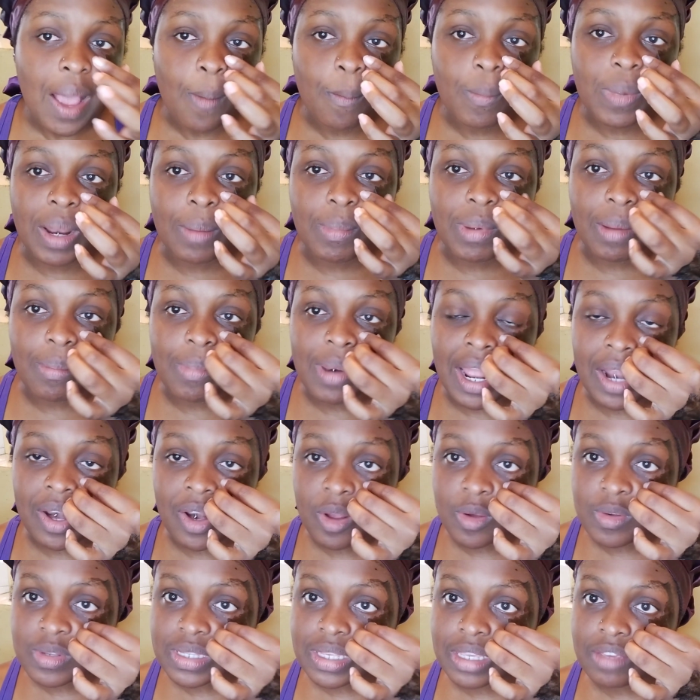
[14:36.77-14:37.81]
blah, blah. Now
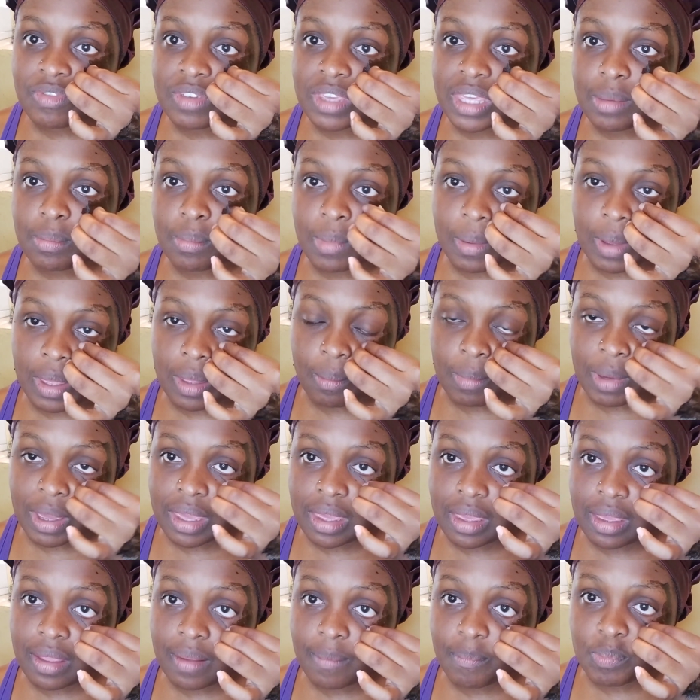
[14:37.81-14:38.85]
I was giving him
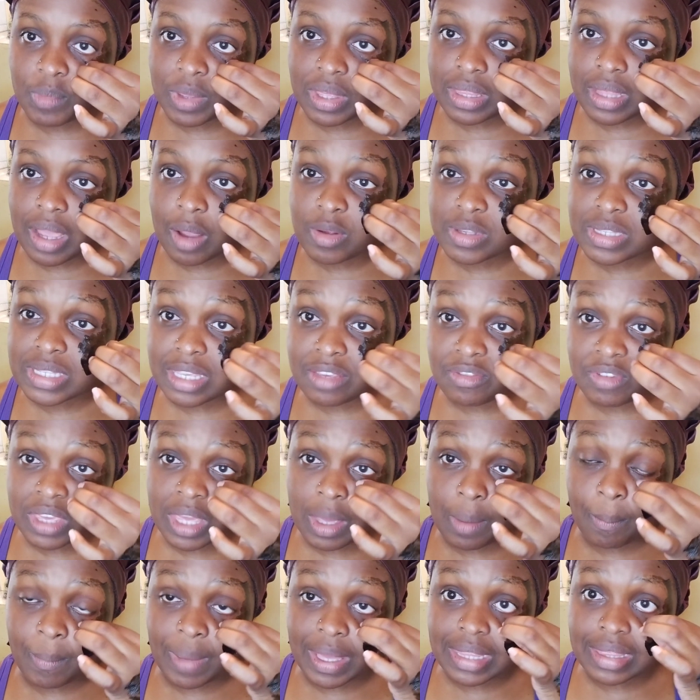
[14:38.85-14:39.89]

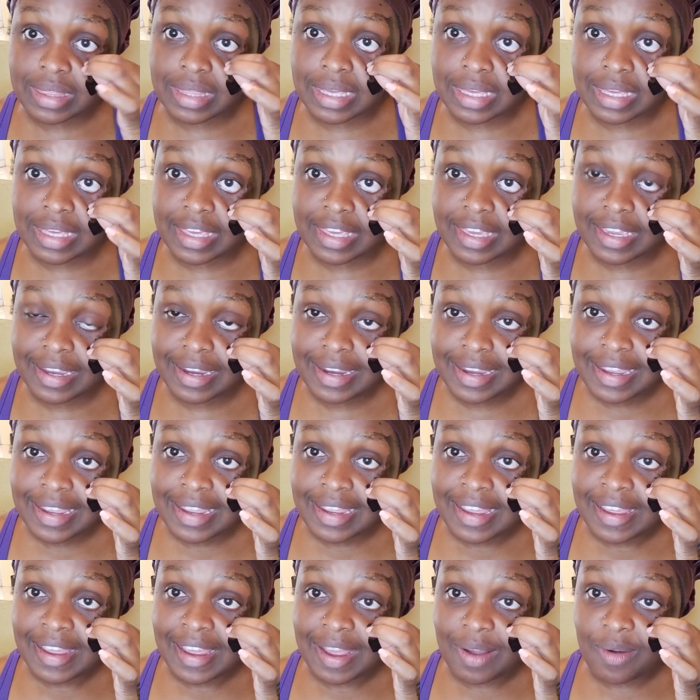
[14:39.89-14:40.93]
my thinking
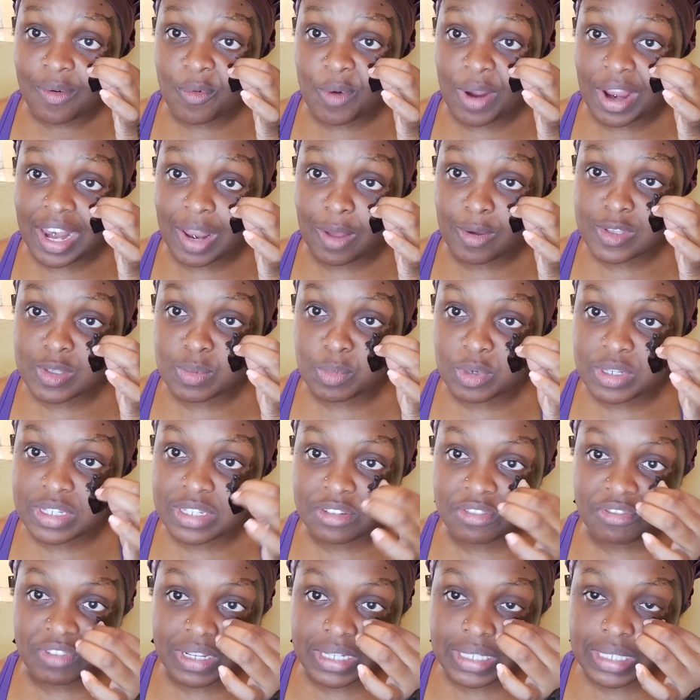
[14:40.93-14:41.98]
while I was
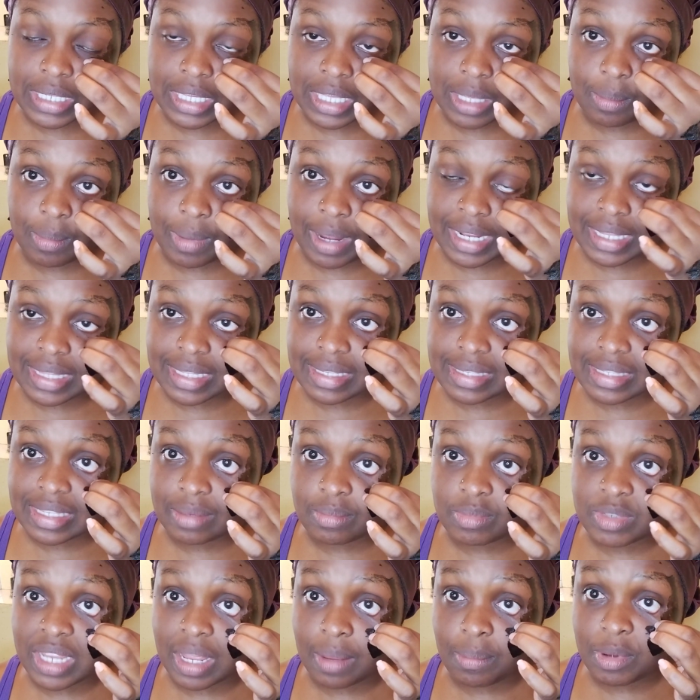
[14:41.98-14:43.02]
motivating him at the
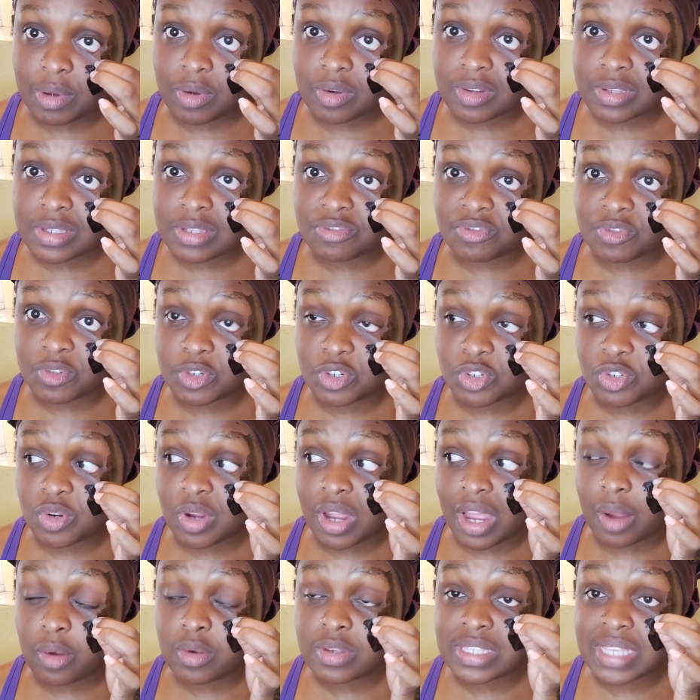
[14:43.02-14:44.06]
same time, because for
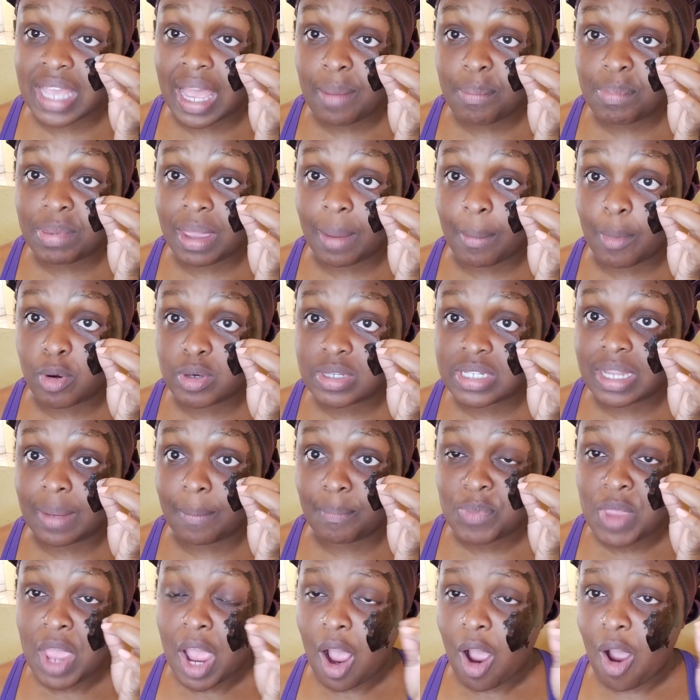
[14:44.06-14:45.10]
sure I was happy about
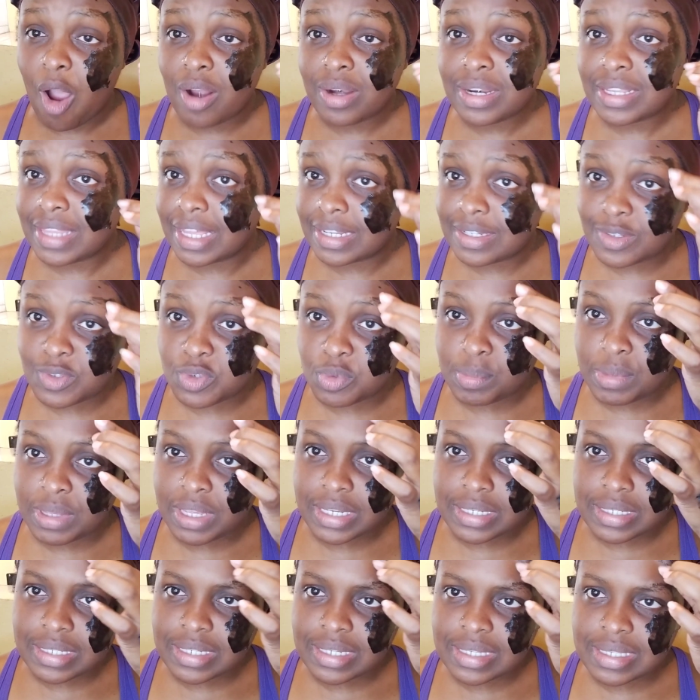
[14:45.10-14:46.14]
him. Only that to me,
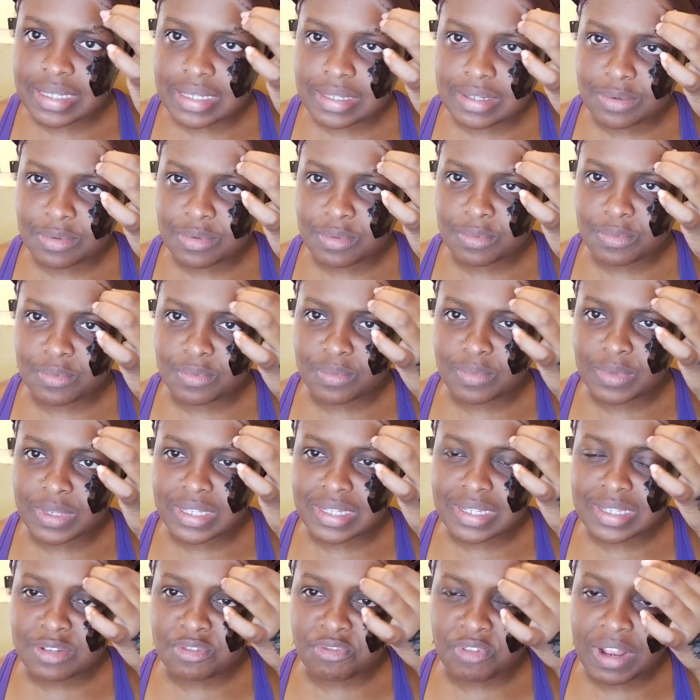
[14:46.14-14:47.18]
it
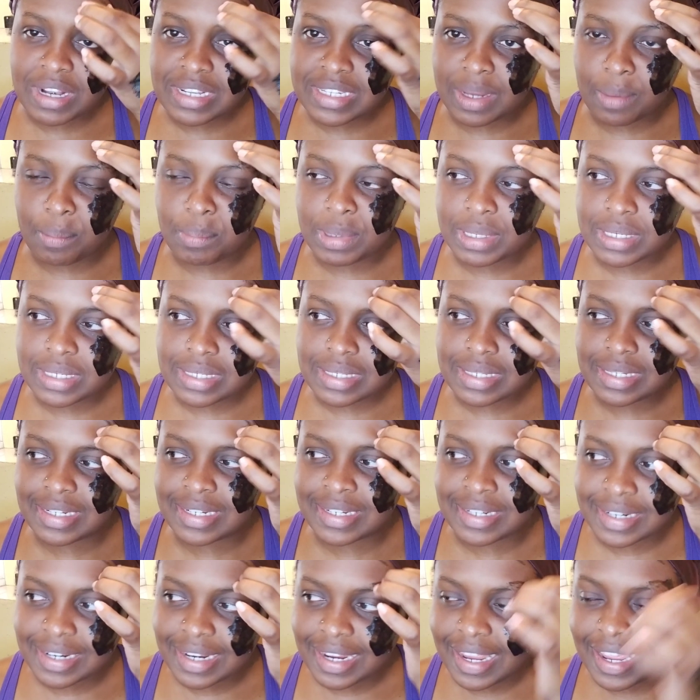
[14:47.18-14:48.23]
just felt a bit,
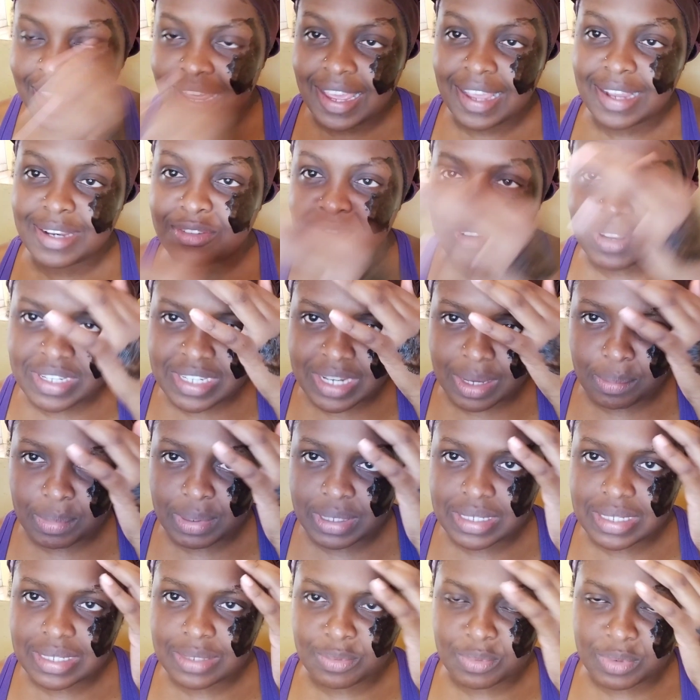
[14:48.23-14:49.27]
it felt a
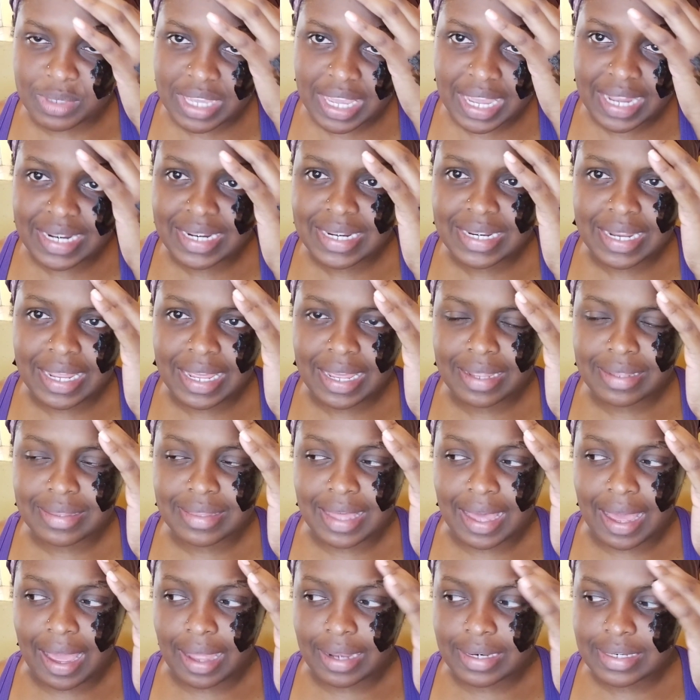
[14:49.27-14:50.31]
bit weird
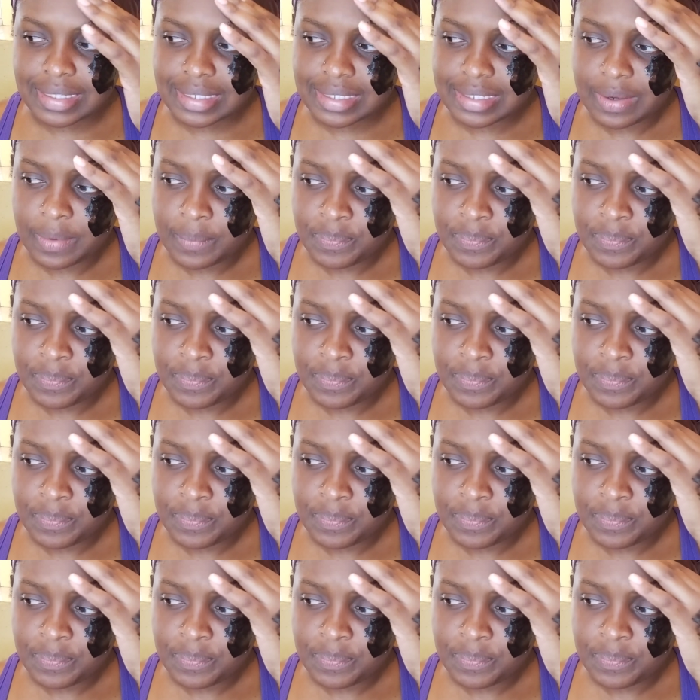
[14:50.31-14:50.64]
that